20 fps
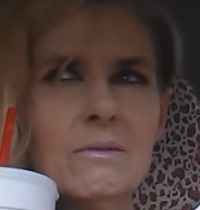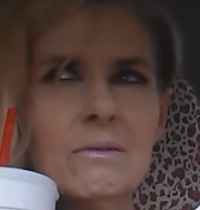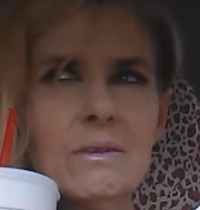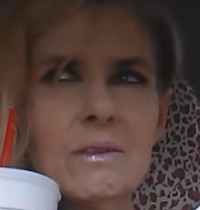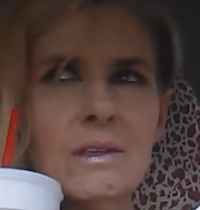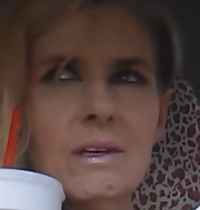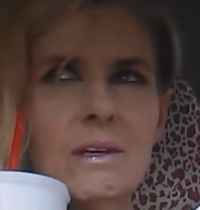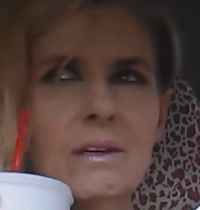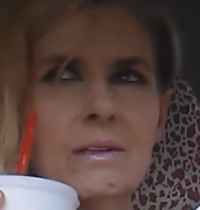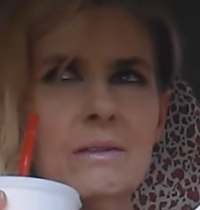
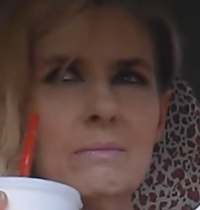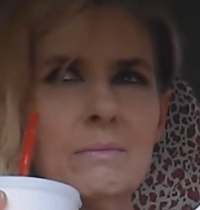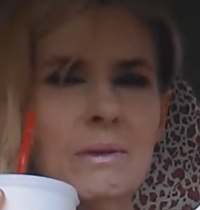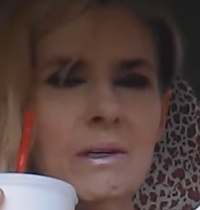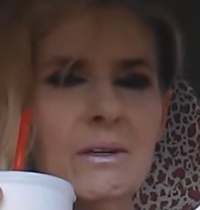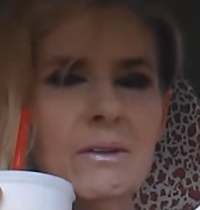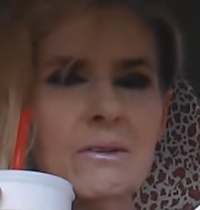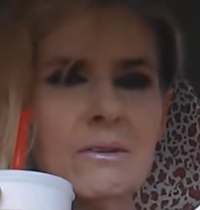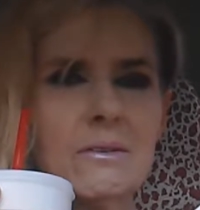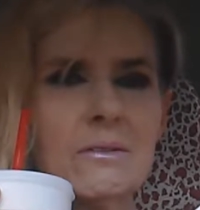without a
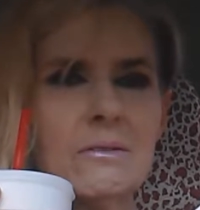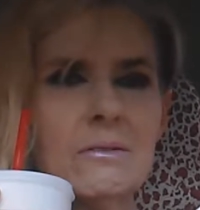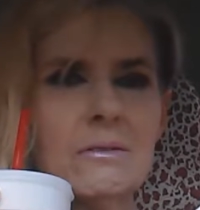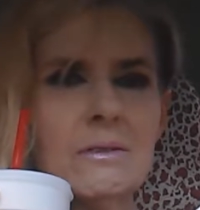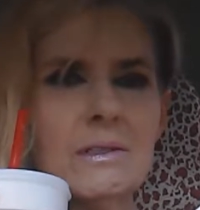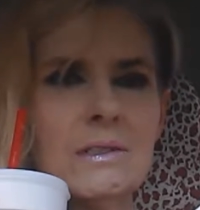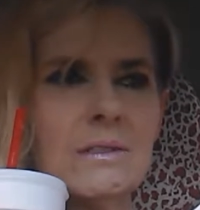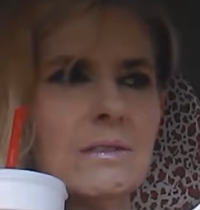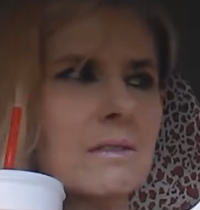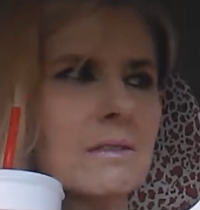
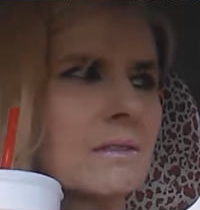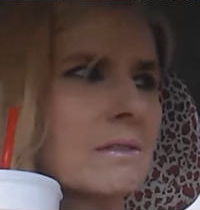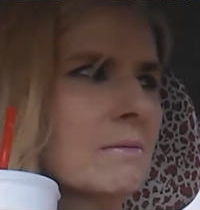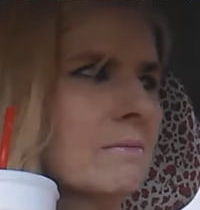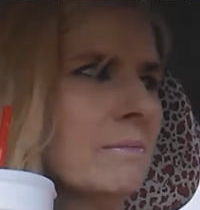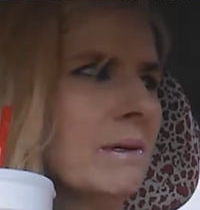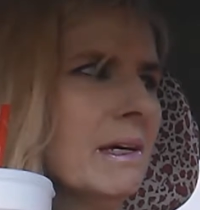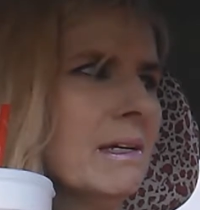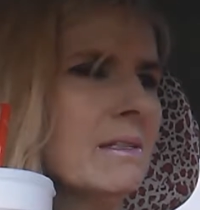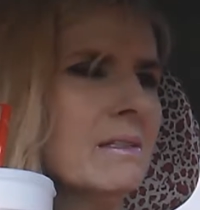miracle, it's
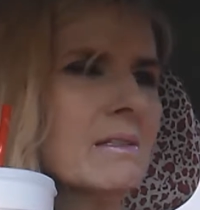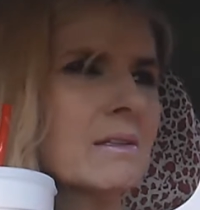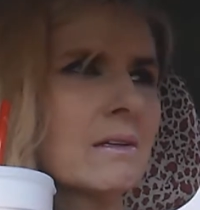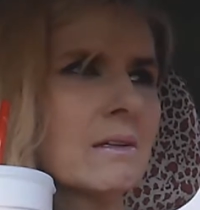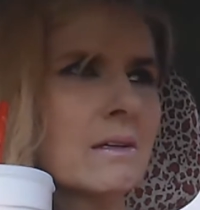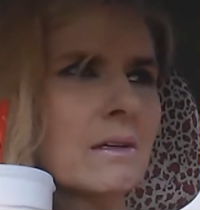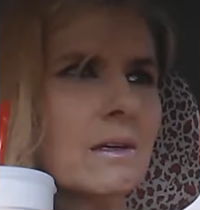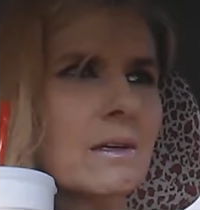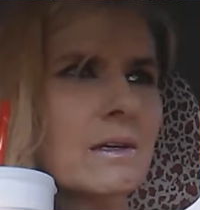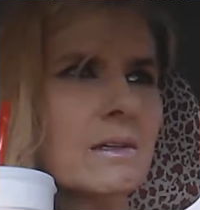
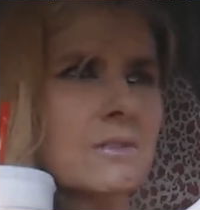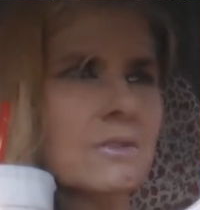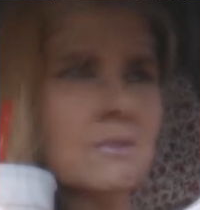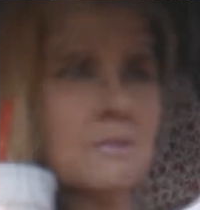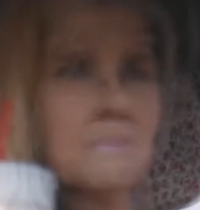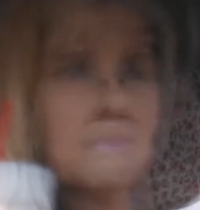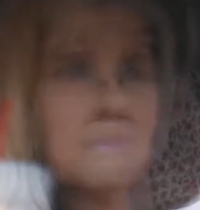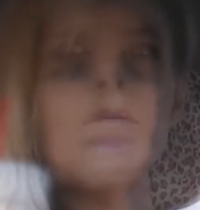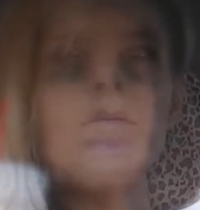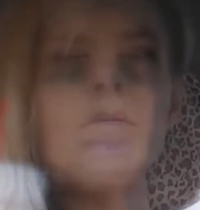basically a
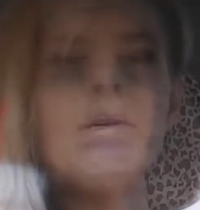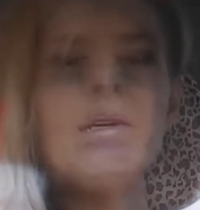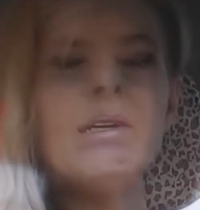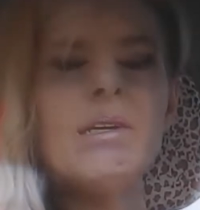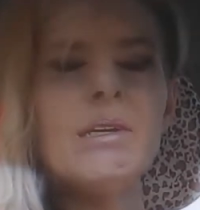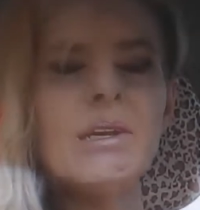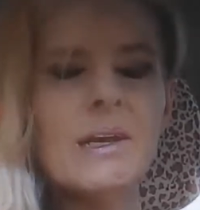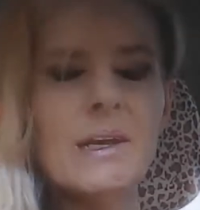terminal illness.